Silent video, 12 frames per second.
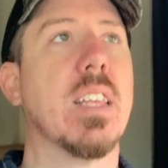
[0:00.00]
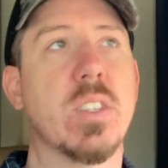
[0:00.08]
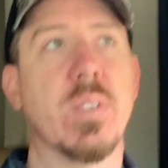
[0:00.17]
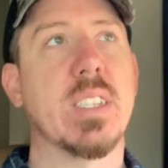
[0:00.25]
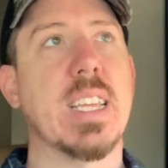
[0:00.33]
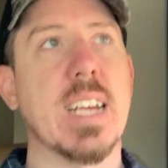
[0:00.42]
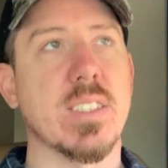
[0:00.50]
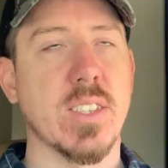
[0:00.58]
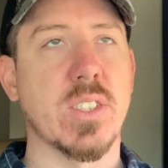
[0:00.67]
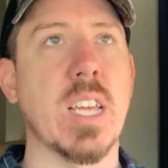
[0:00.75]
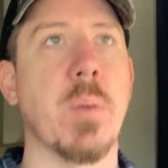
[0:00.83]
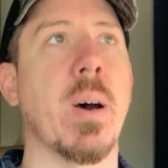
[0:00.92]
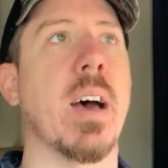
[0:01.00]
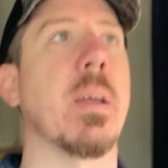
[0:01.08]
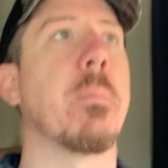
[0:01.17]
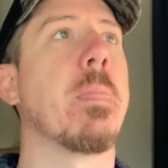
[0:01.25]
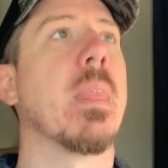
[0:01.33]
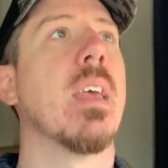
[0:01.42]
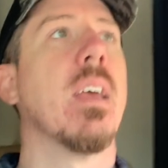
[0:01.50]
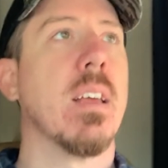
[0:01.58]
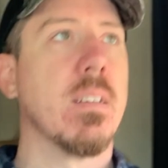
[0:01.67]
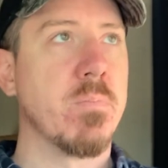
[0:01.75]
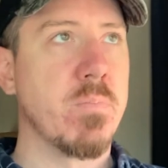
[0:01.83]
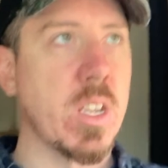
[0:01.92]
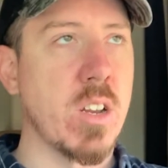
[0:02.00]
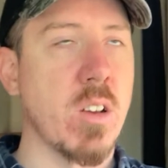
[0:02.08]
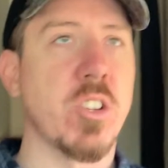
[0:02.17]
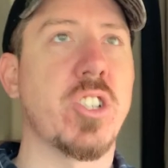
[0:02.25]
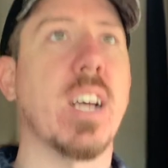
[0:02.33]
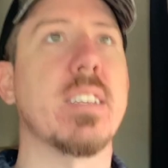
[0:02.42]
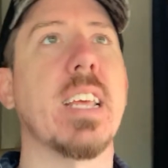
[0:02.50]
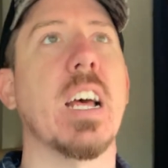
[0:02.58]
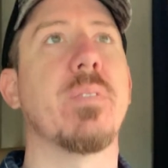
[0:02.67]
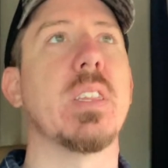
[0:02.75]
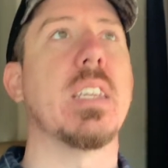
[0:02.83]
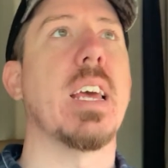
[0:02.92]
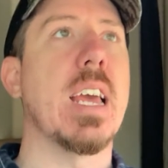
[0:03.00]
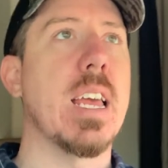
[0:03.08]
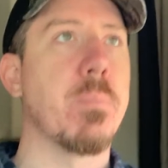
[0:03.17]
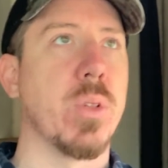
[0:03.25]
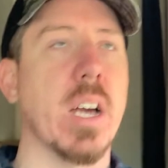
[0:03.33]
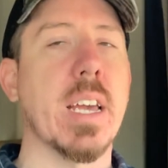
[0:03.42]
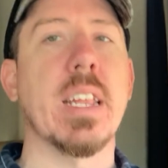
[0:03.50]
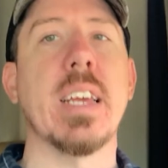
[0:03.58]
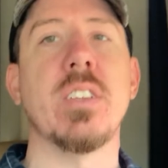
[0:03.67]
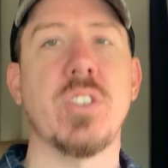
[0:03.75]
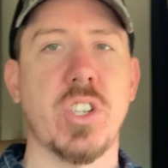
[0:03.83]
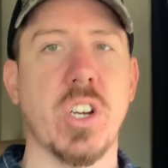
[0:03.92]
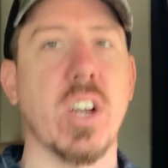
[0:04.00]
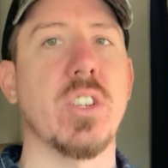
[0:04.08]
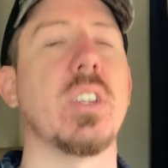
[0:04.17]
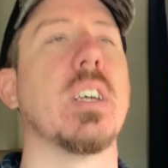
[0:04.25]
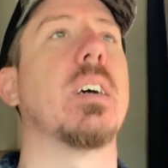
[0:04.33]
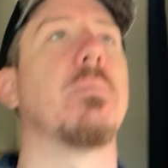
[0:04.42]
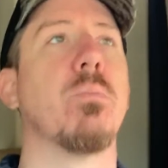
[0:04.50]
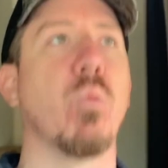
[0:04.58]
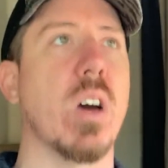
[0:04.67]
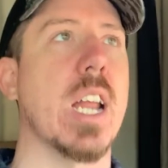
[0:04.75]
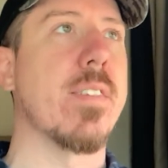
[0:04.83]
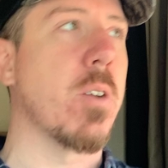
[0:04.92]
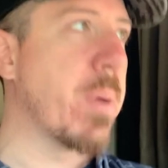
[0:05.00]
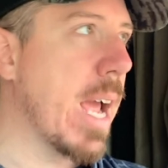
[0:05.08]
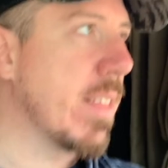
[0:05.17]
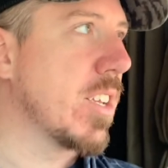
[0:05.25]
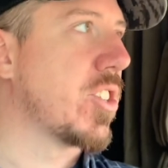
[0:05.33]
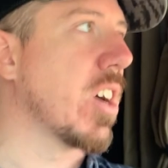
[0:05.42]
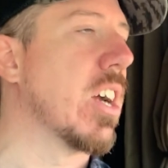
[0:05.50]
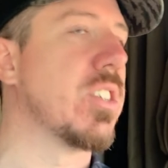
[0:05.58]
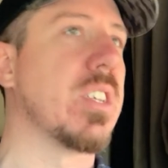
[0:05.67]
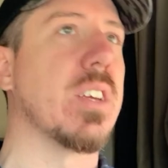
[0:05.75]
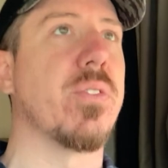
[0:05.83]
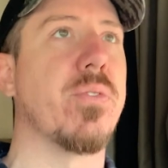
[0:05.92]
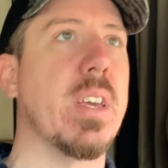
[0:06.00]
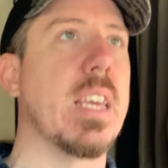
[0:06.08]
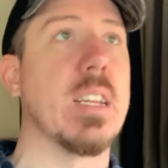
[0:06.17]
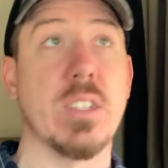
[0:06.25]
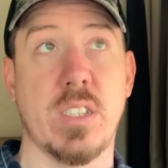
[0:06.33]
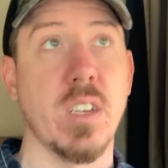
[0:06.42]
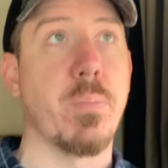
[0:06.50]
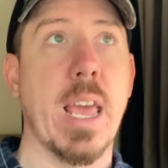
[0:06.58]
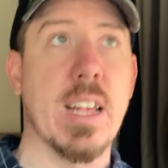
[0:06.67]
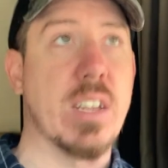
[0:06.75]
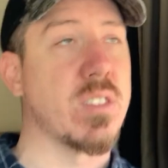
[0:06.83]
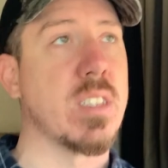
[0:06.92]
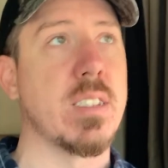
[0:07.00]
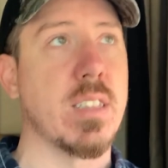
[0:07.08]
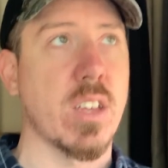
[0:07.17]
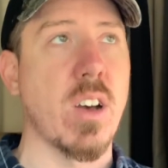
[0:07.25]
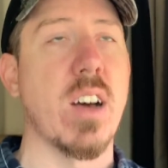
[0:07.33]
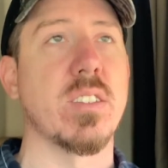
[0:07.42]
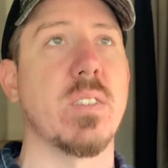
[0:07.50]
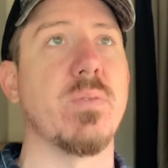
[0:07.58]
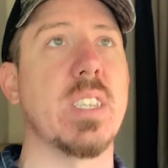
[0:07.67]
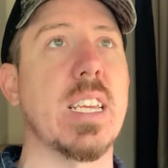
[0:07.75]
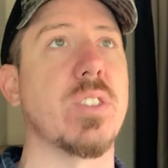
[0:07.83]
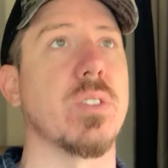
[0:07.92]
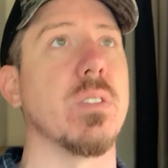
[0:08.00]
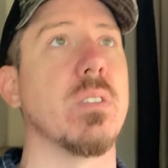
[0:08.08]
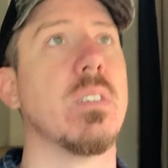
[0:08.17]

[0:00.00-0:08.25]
least with the Tesla semi, shut down for the day, plug it in, charge it up, whatever, pay the charging fee, and still pay less than the cost of diesel.